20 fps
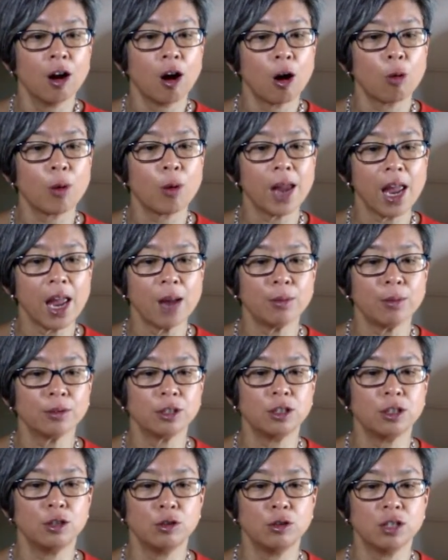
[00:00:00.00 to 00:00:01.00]
Are we able
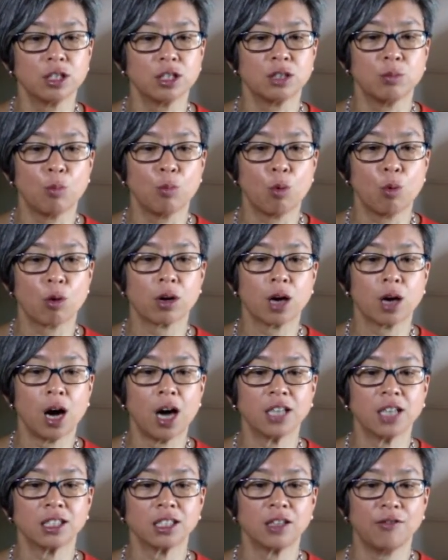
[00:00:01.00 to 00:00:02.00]
to do this more
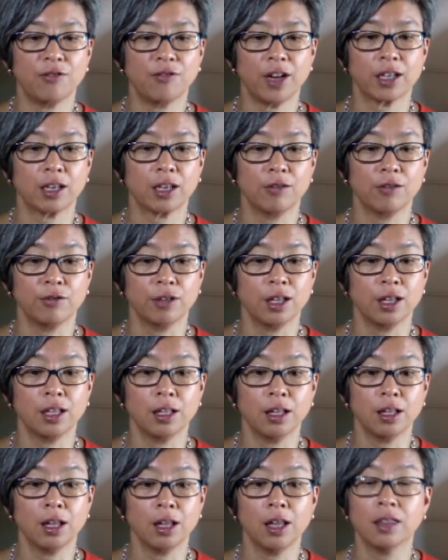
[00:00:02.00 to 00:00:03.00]
cost
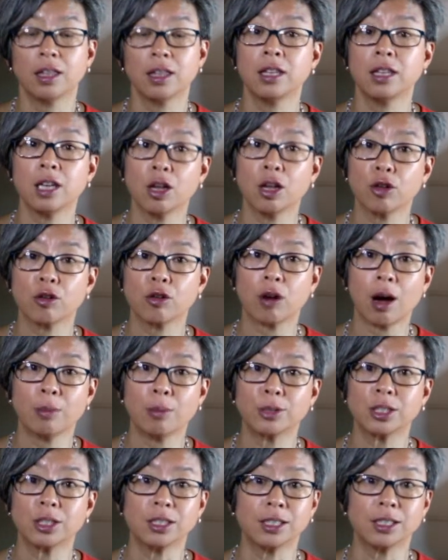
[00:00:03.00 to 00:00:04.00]
effectively than the other
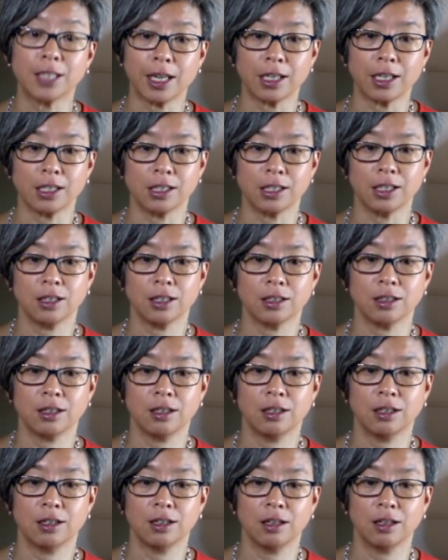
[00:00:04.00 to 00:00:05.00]
options that
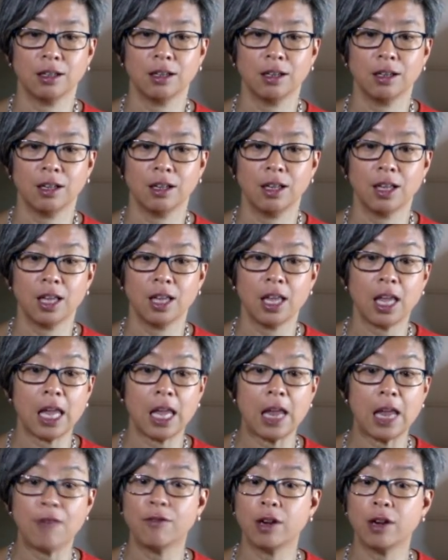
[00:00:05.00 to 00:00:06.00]
exist?
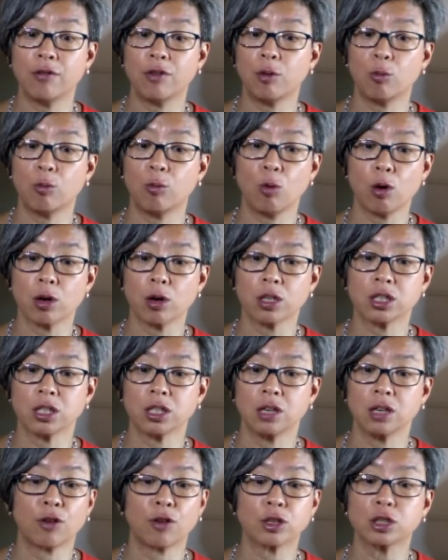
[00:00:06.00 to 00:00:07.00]
Even if it works,
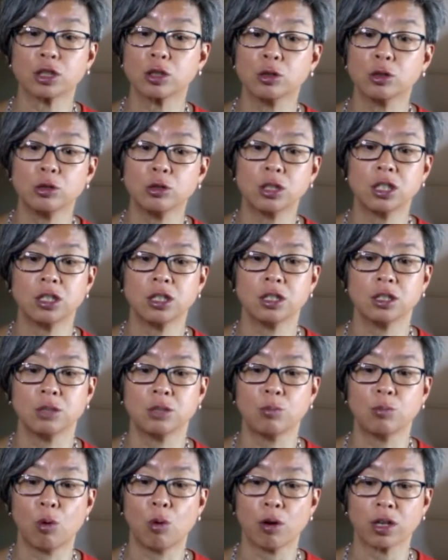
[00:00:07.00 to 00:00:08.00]
if our solution
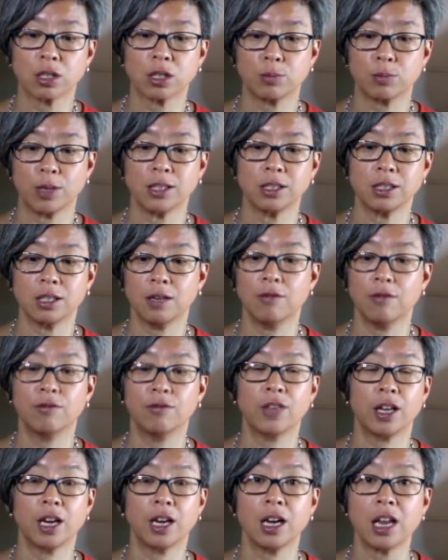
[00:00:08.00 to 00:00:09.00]
is more
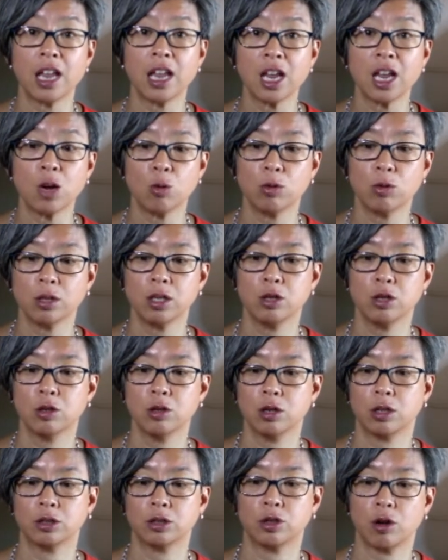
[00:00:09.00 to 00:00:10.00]
expensive than an equally
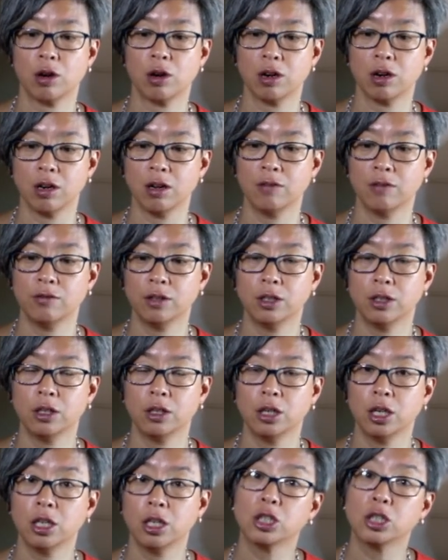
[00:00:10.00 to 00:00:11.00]
good alternative,
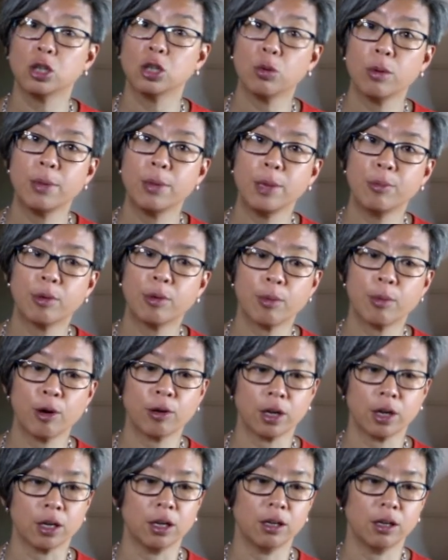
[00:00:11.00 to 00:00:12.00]
should we be
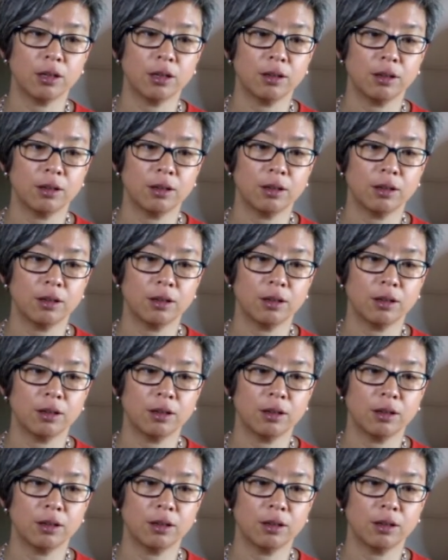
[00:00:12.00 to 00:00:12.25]
promoting it?